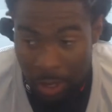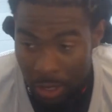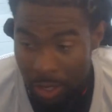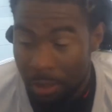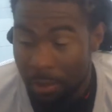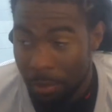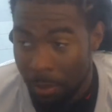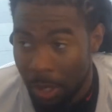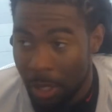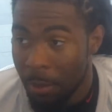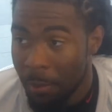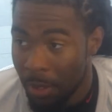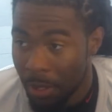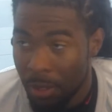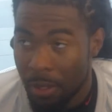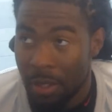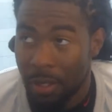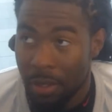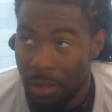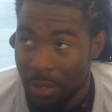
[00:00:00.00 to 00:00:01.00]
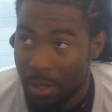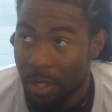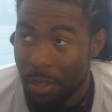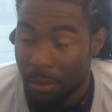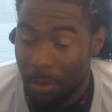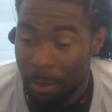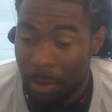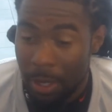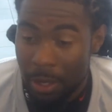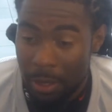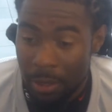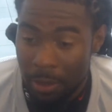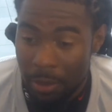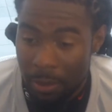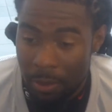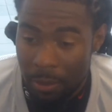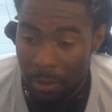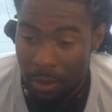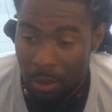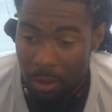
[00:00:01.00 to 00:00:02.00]
Oh yeah, everybody bought in.
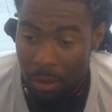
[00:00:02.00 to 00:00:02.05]
Everybody.